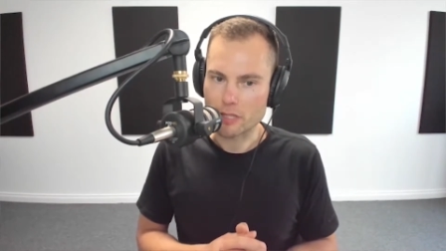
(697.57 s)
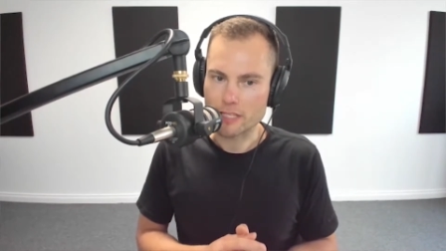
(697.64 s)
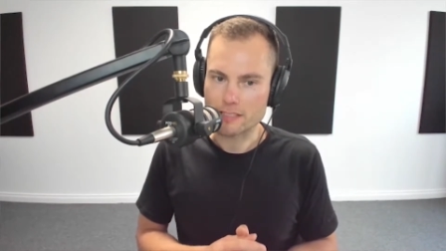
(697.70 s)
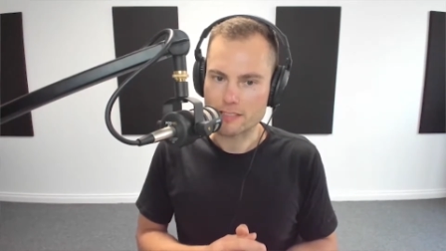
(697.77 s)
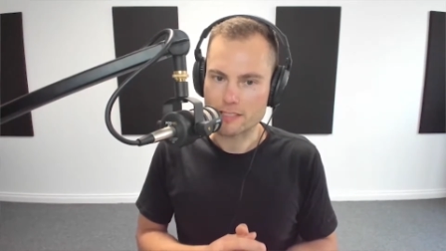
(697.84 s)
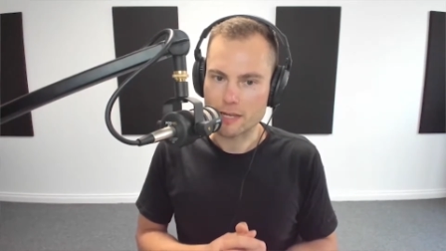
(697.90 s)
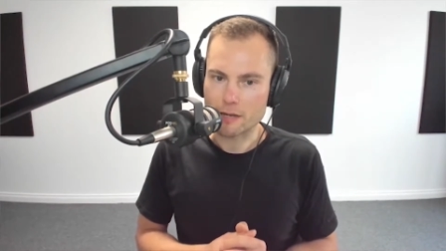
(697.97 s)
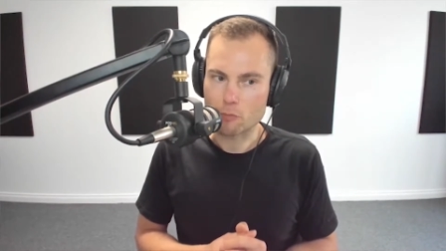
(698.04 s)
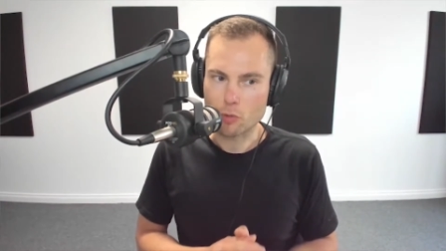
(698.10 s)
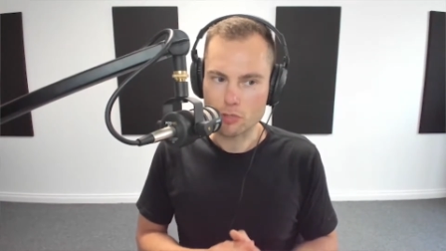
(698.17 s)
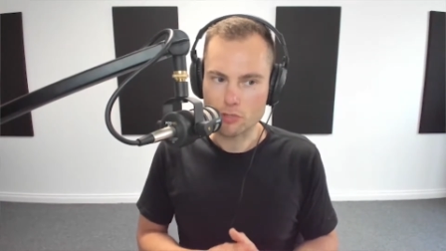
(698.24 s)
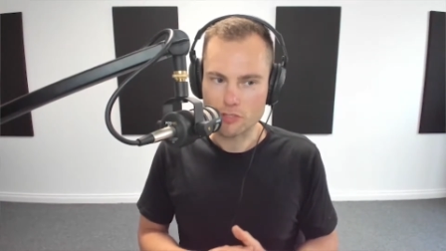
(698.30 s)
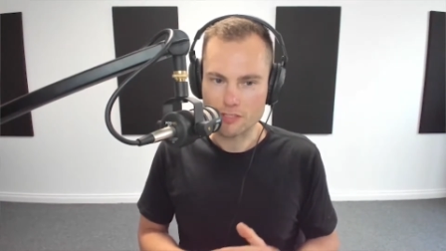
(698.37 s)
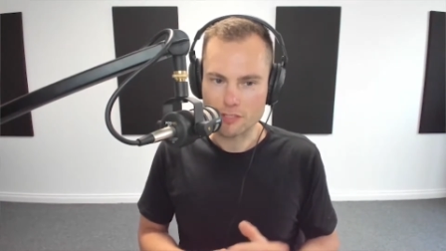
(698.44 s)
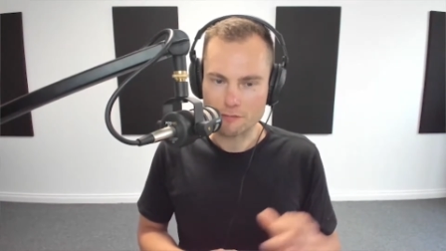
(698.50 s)
let's say,
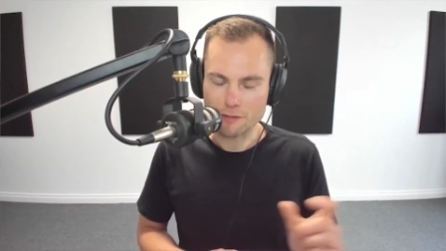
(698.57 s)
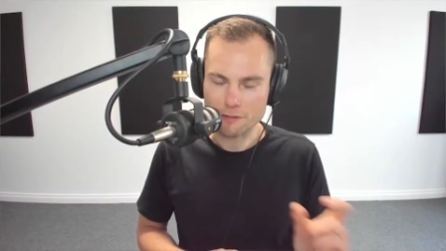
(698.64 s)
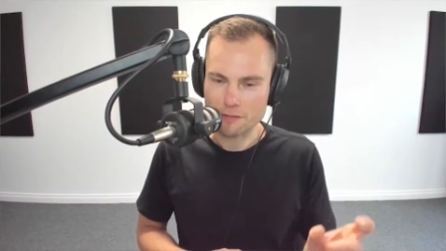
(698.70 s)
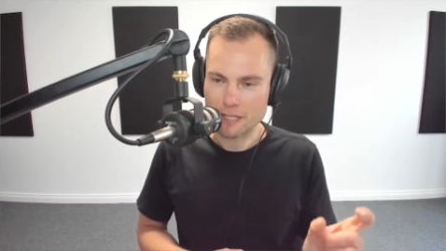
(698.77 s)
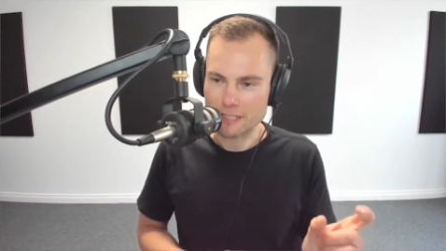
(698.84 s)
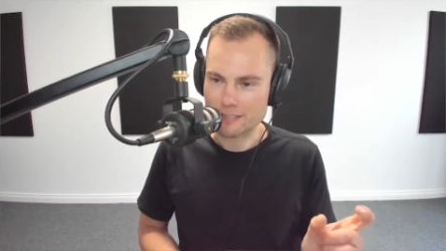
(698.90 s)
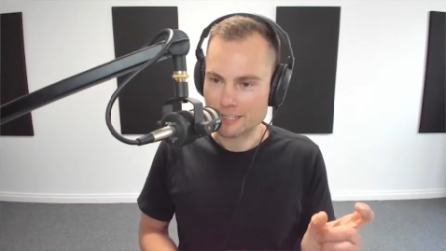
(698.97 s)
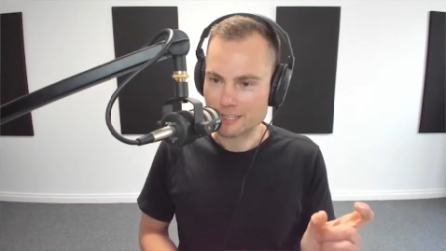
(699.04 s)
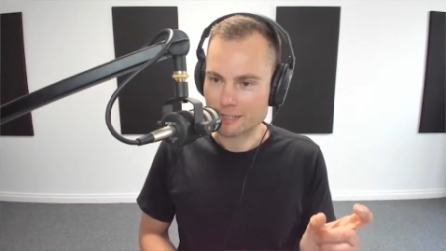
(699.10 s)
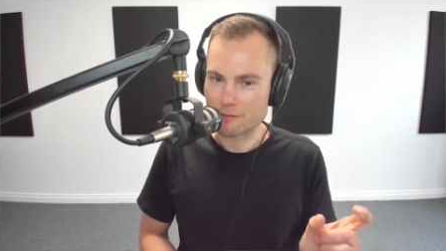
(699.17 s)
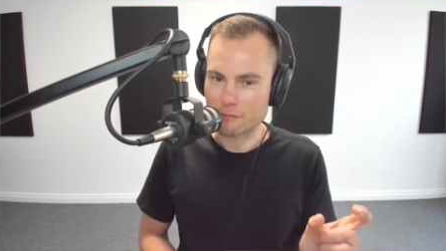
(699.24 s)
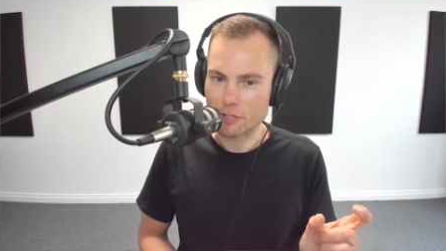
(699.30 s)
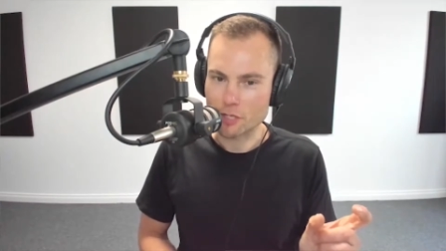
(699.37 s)
watches a 15 second